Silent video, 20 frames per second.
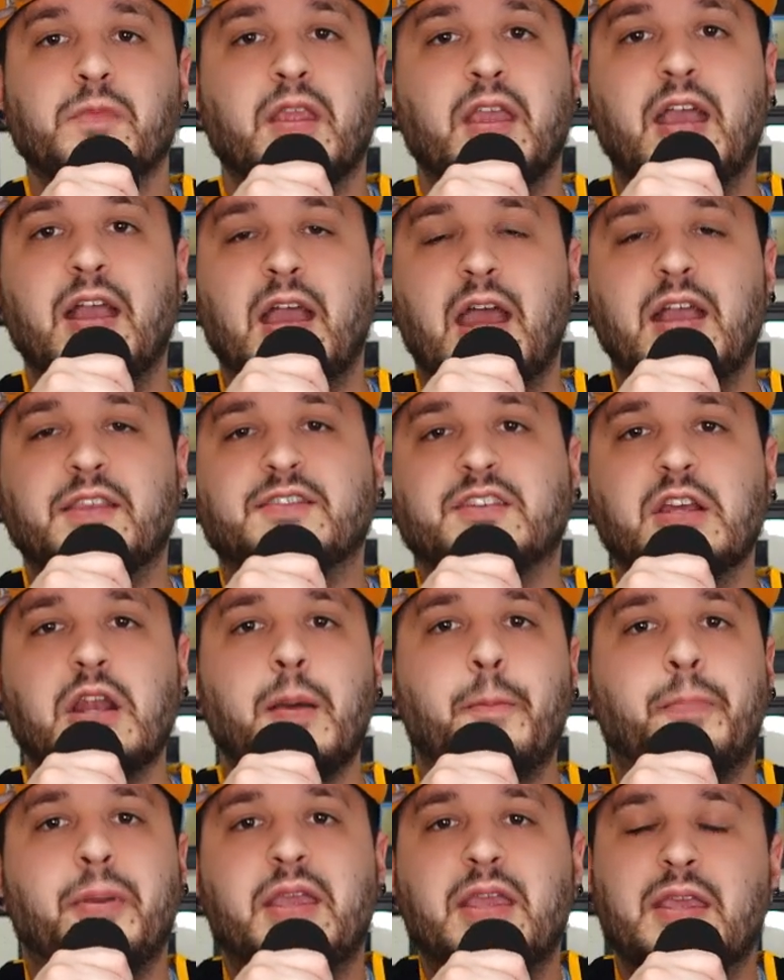It's
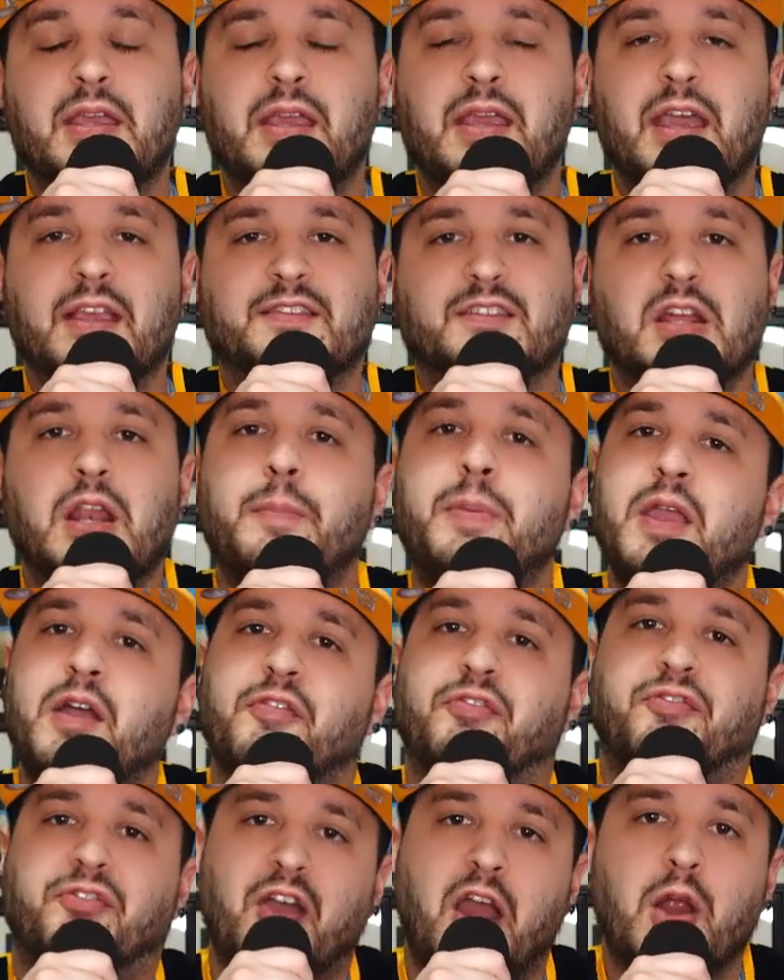gonna be a
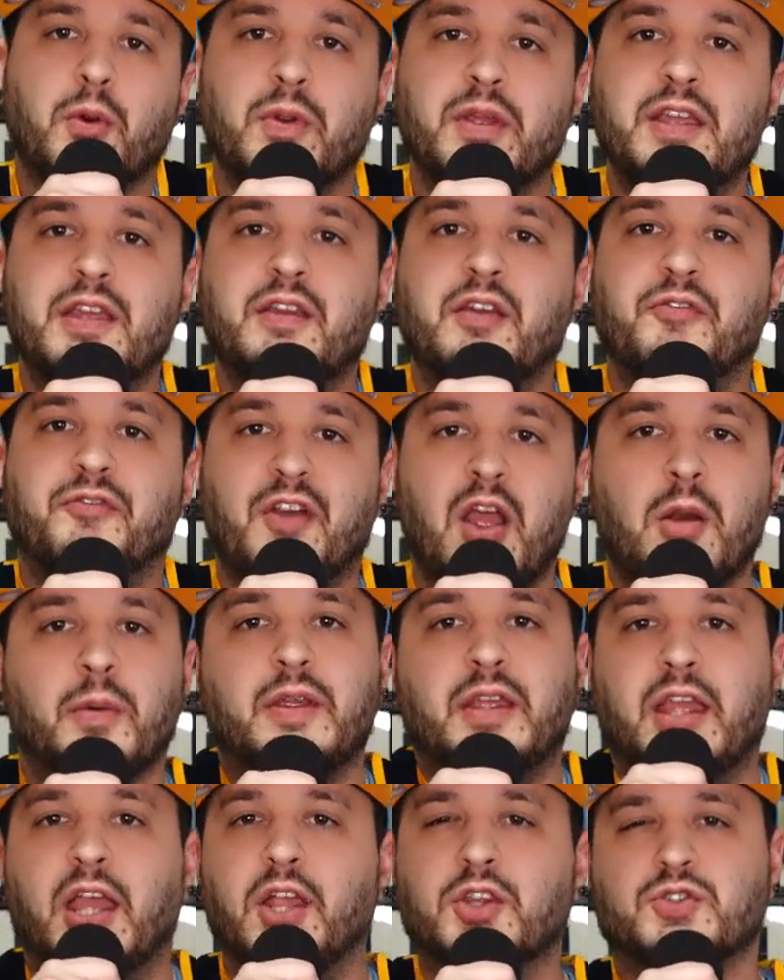
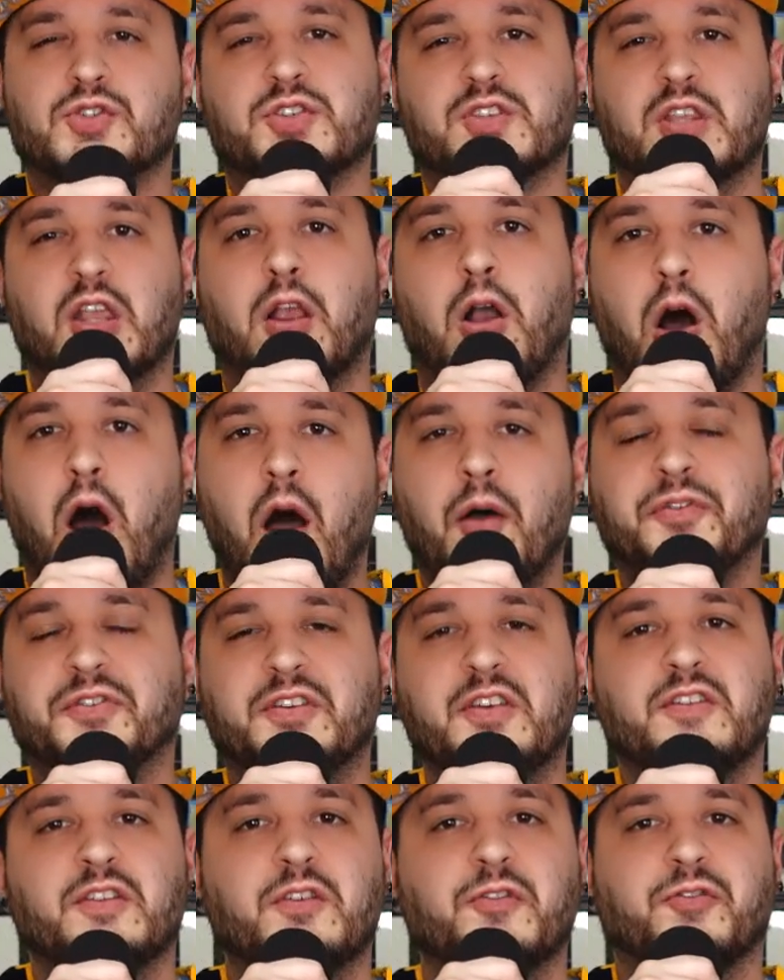very interesting
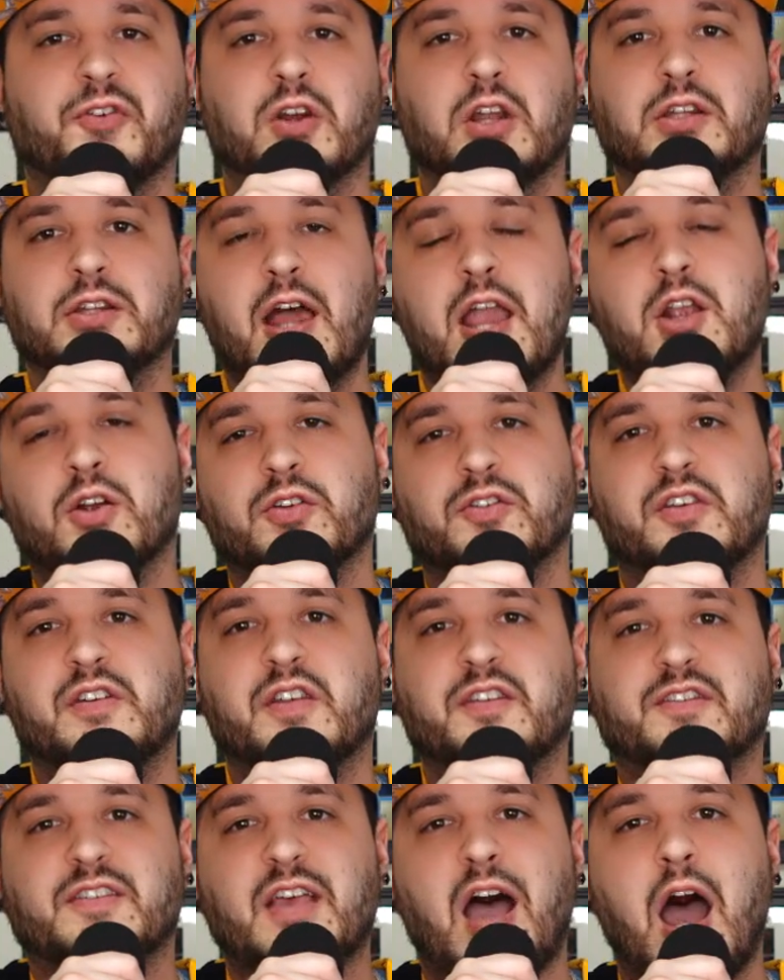offseason for the Lakers and
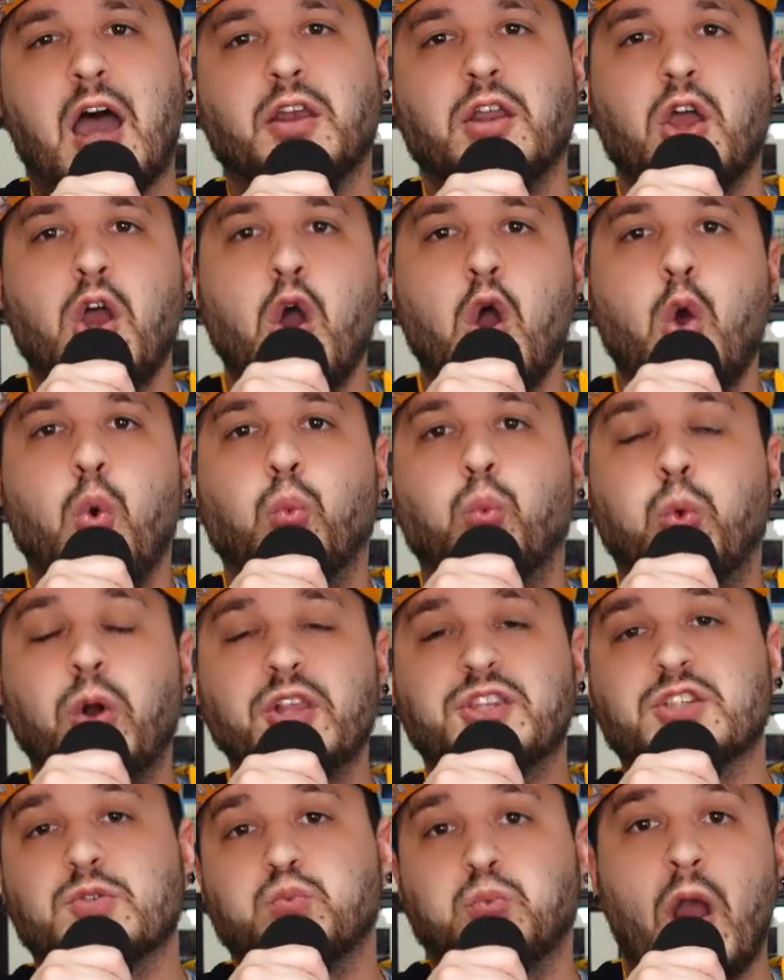decide
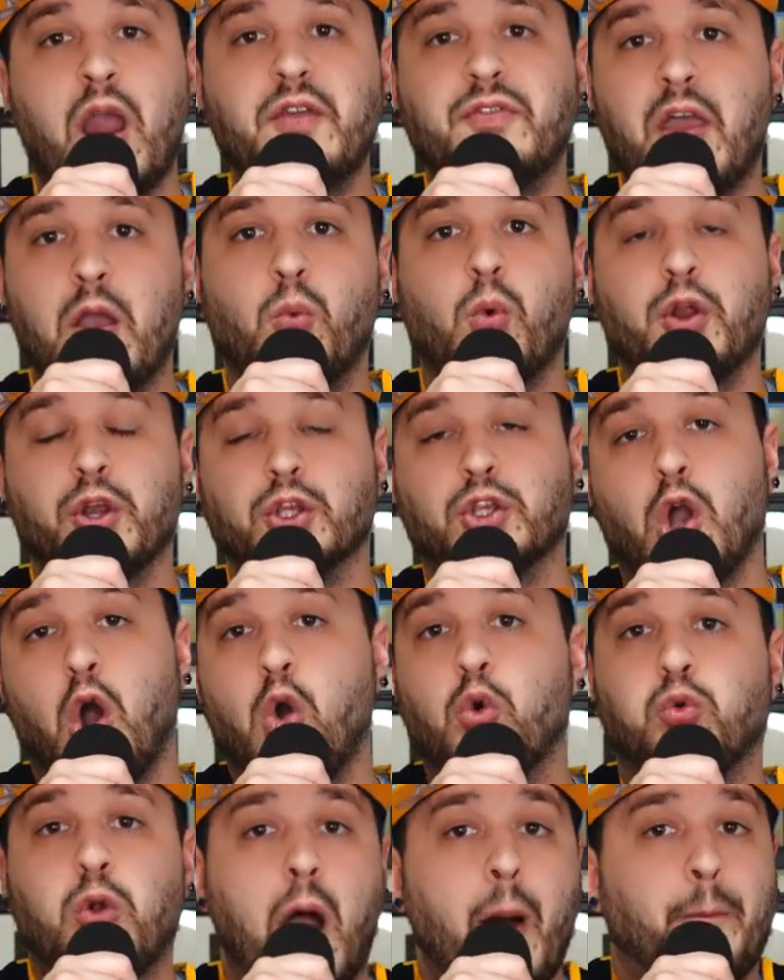which way they want to
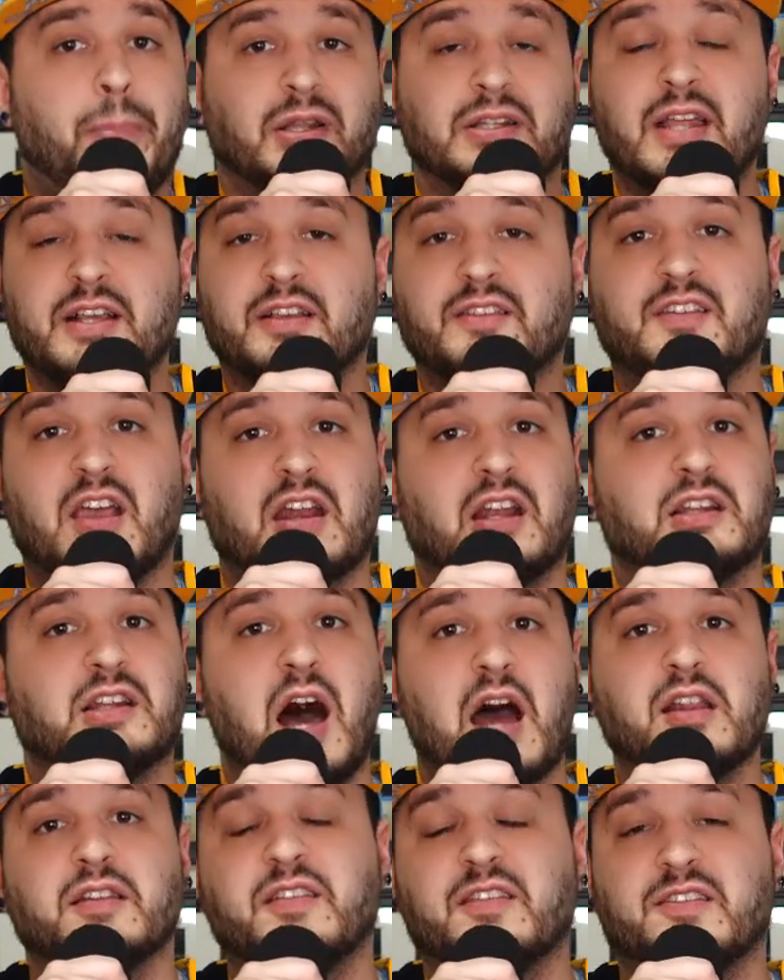go. Rob Pelinka's got a
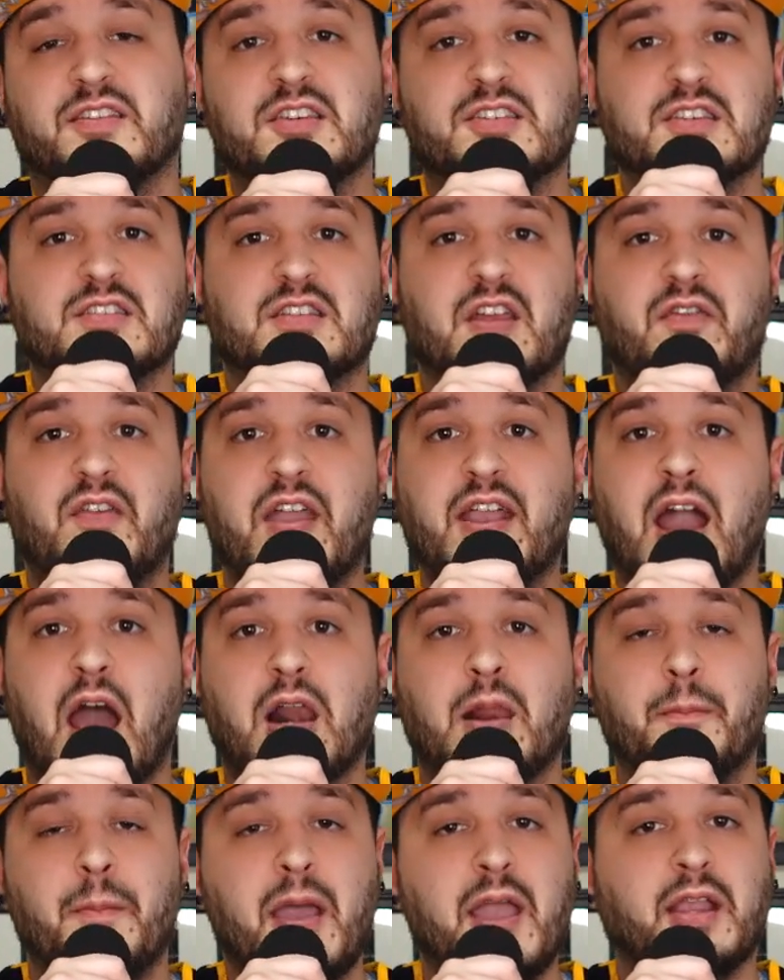lot of decisions that they got
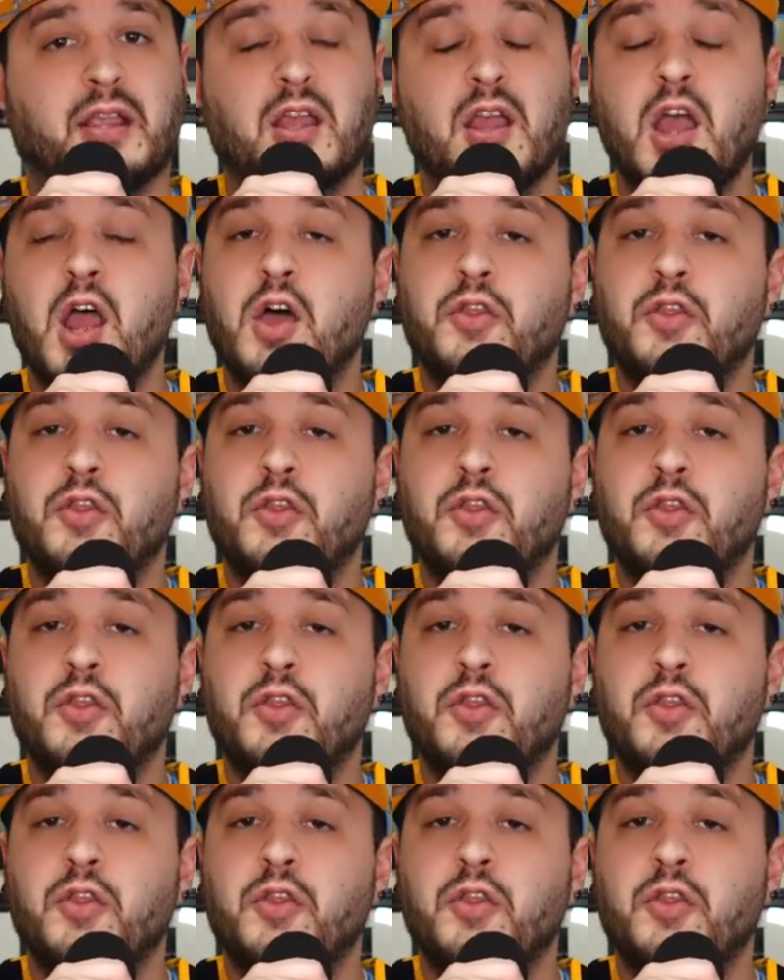to make.